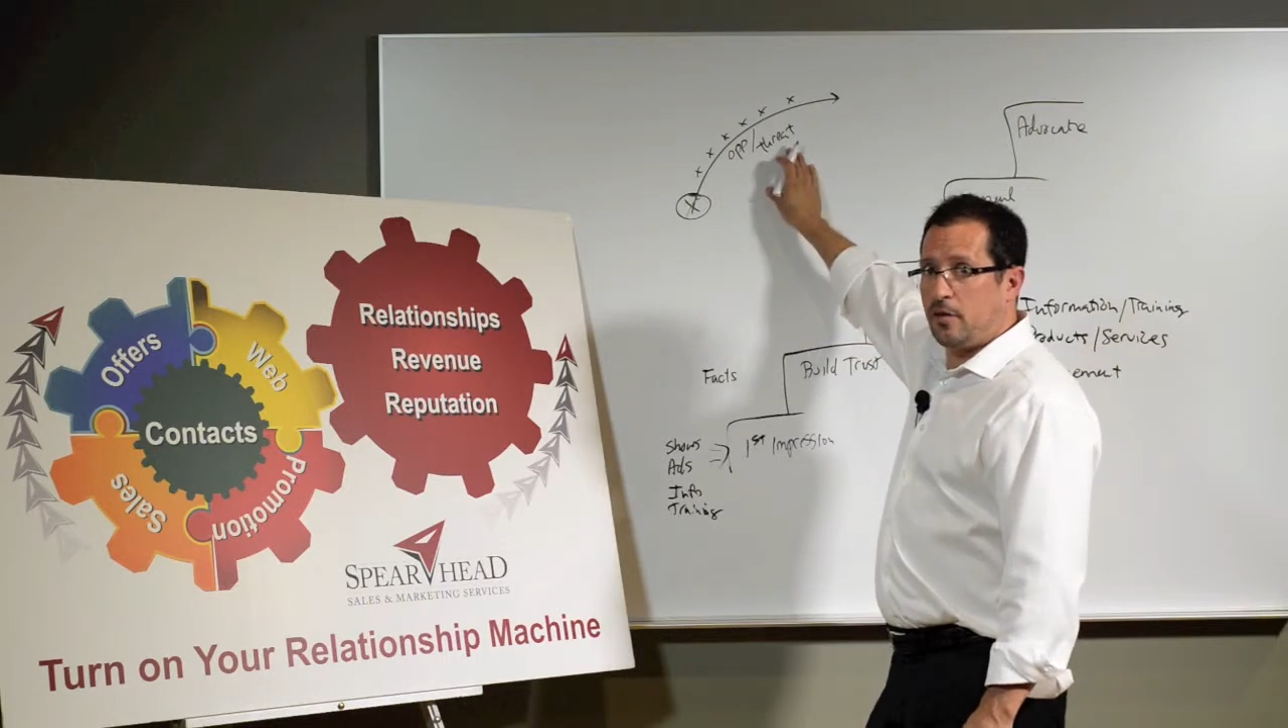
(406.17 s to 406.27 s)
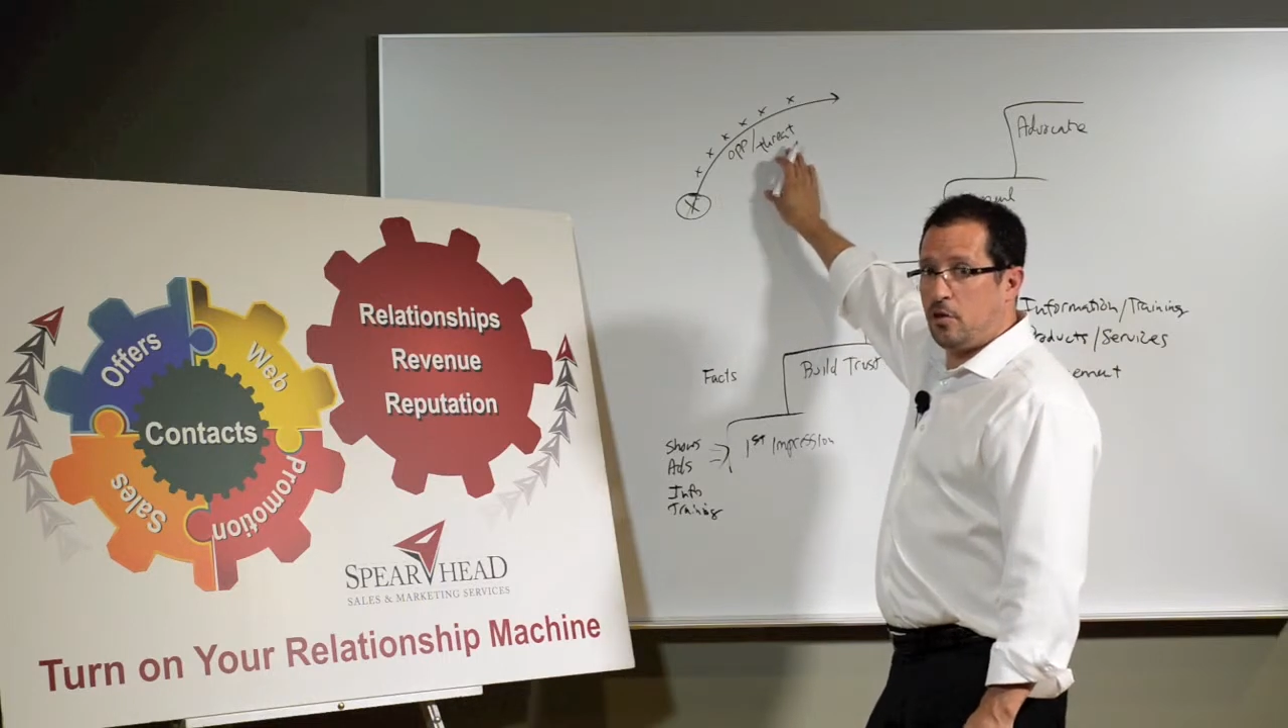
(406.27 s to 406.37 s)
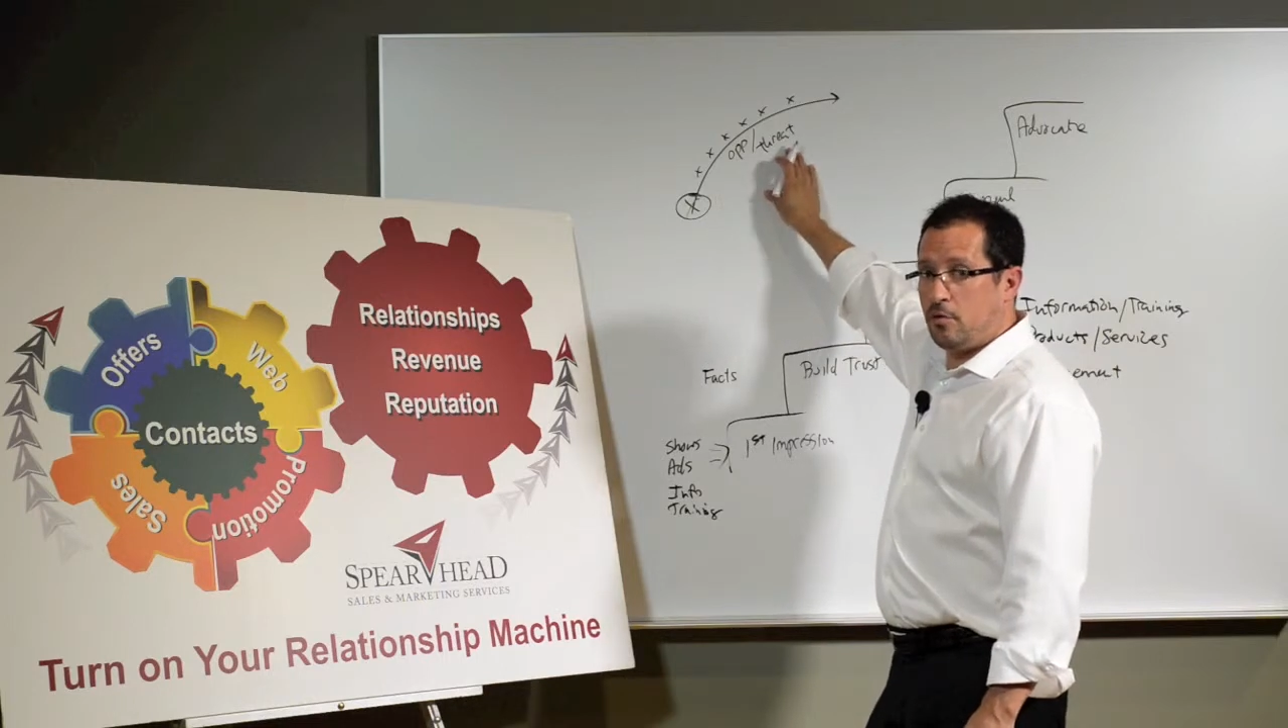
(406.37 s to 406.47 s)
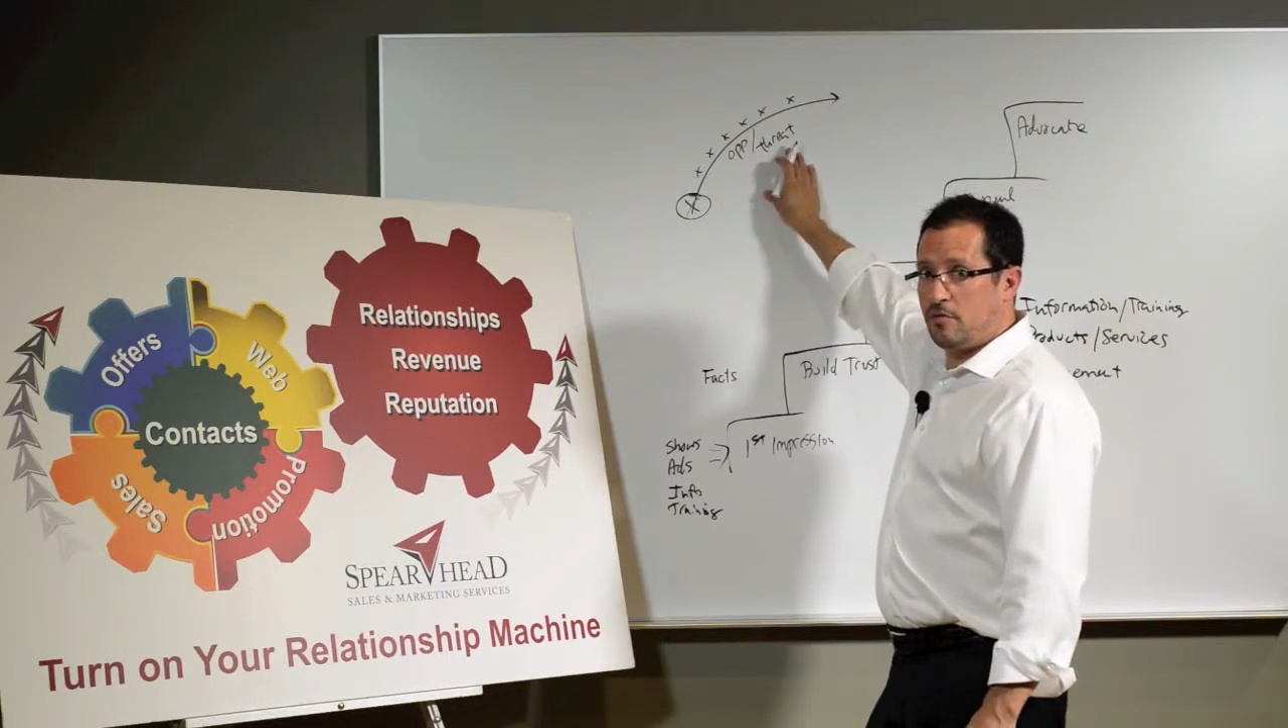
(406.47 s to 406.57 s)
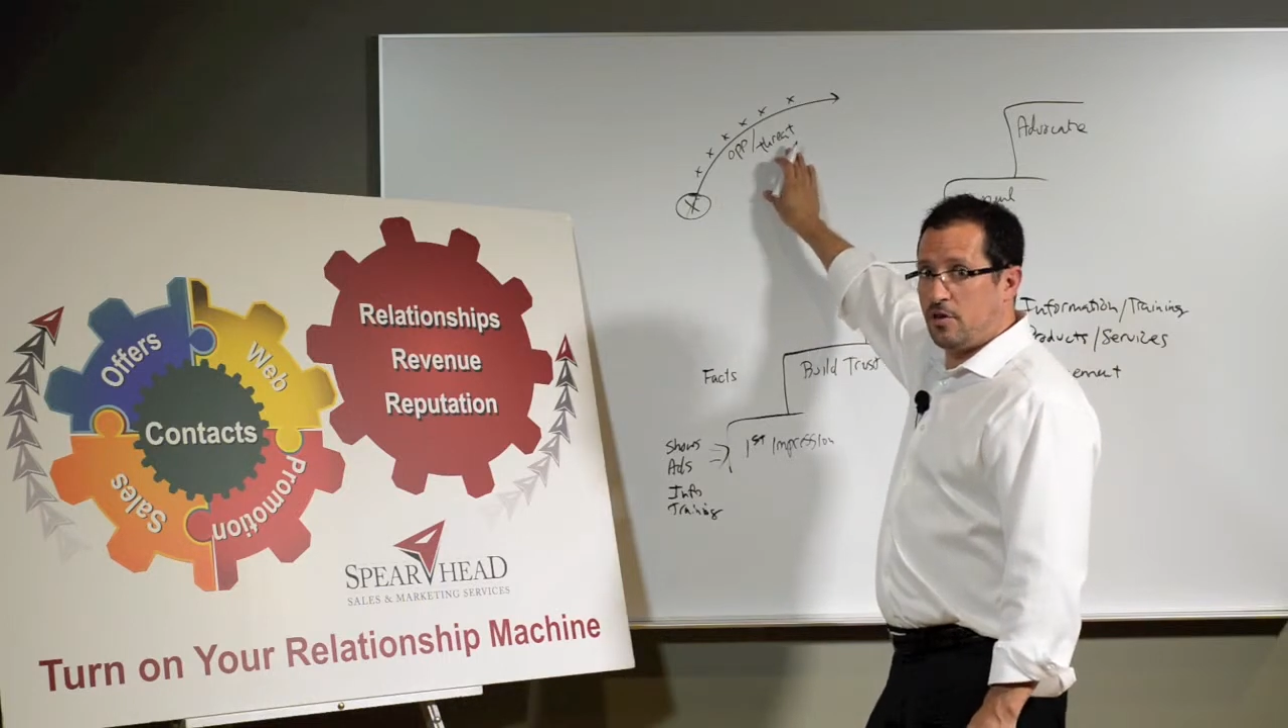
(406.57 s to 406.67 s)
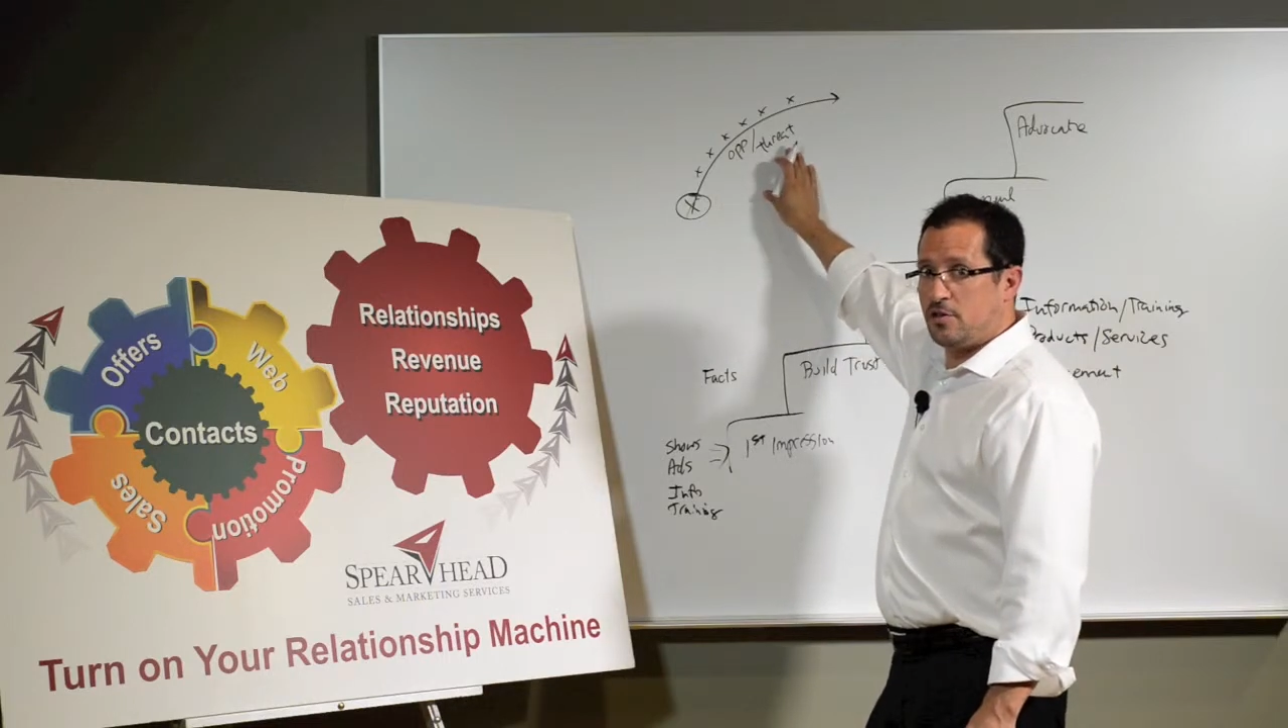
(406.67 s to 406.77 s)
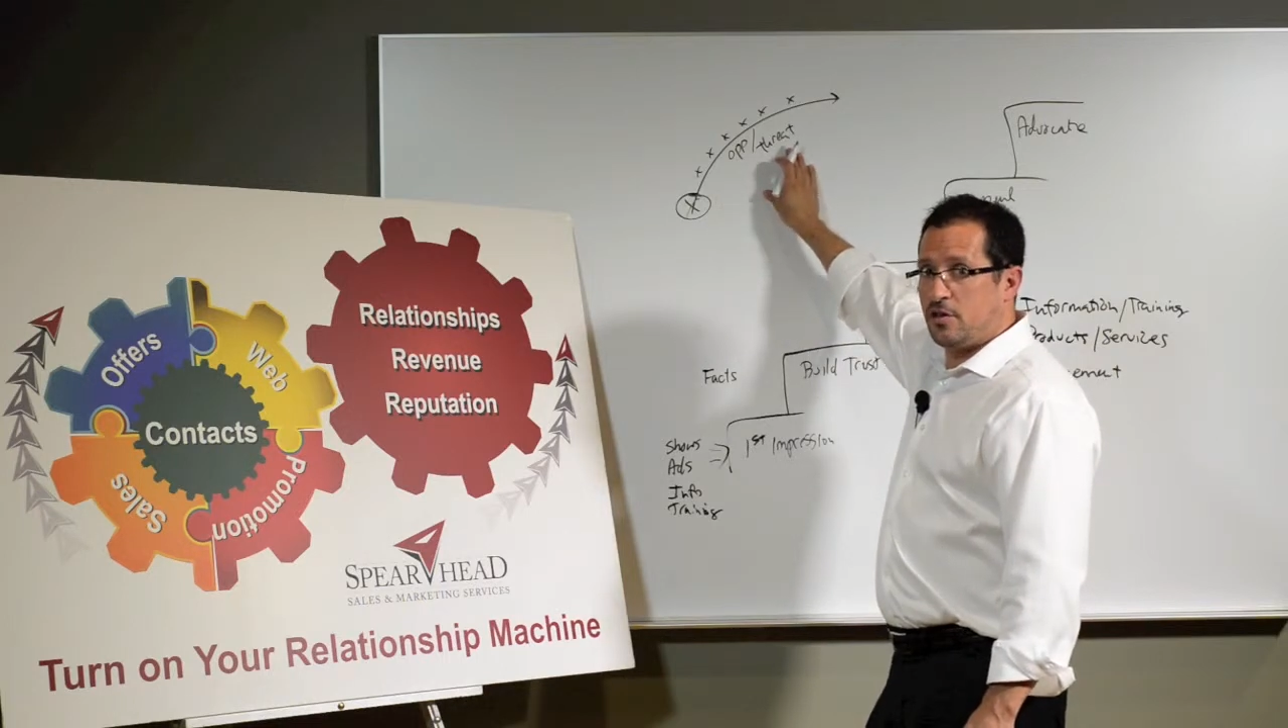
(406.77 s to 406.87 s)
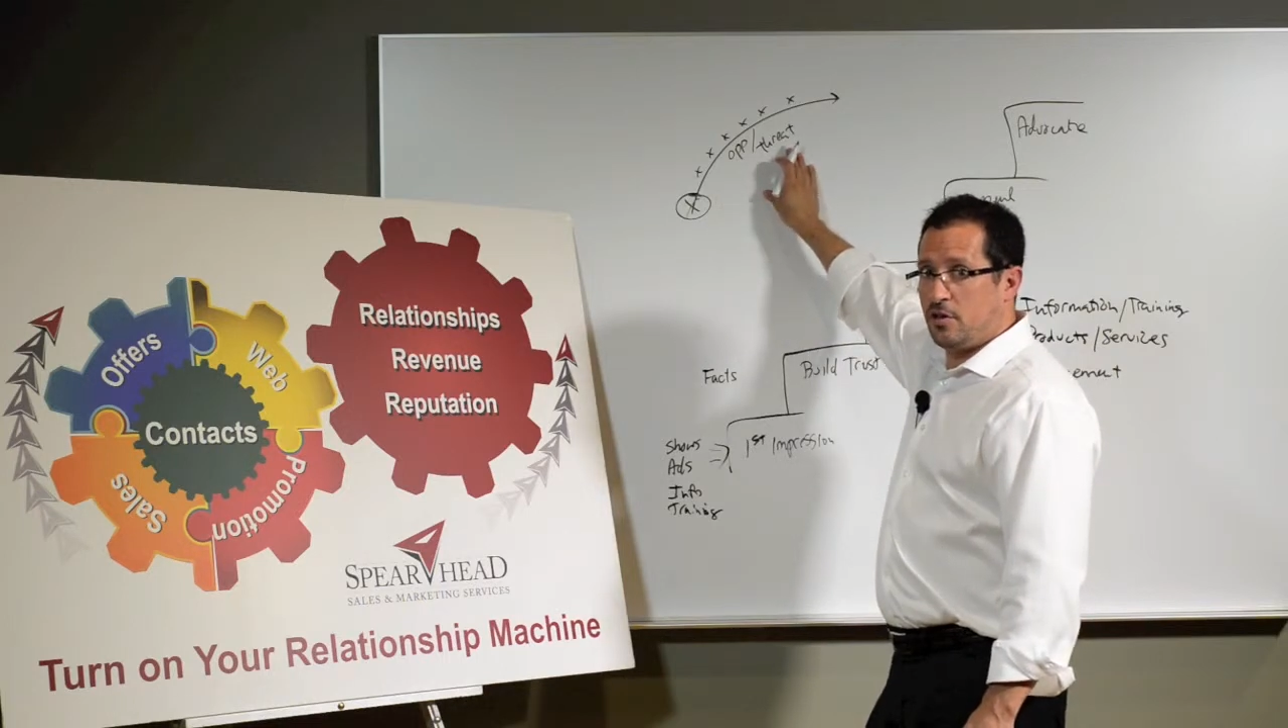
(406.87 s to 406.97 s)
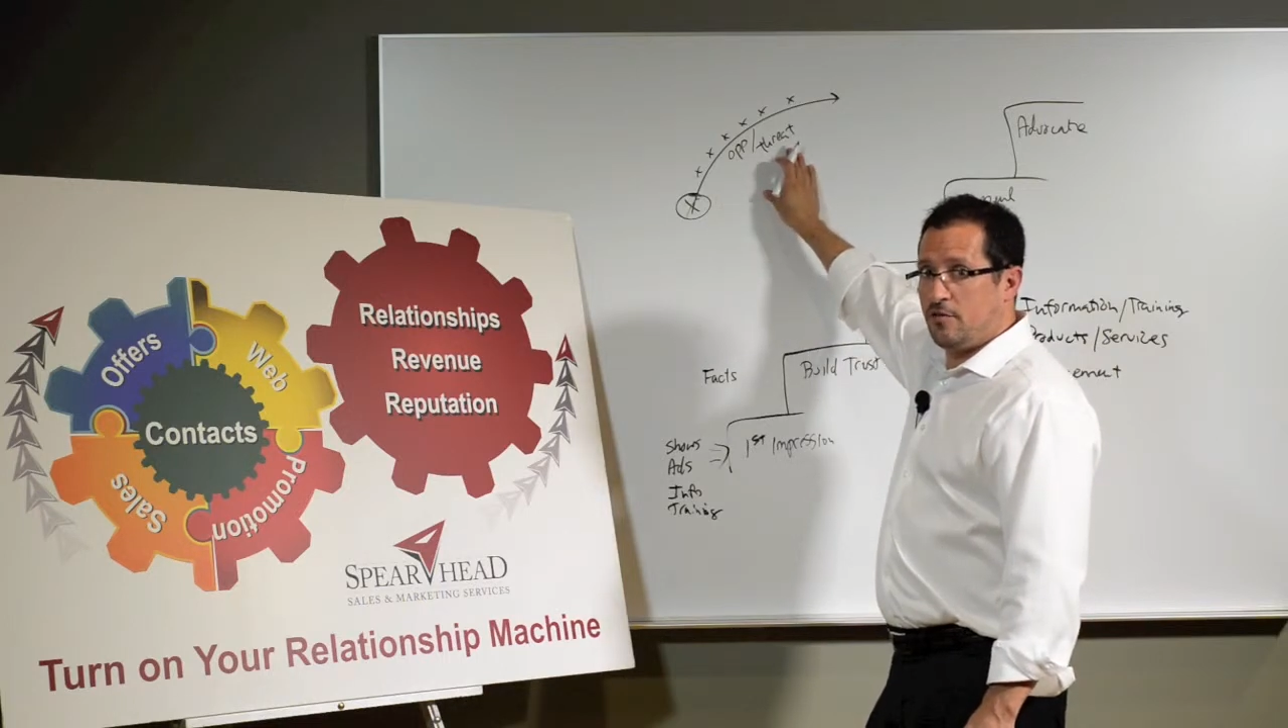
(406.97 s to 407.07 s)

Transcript: that you envision in the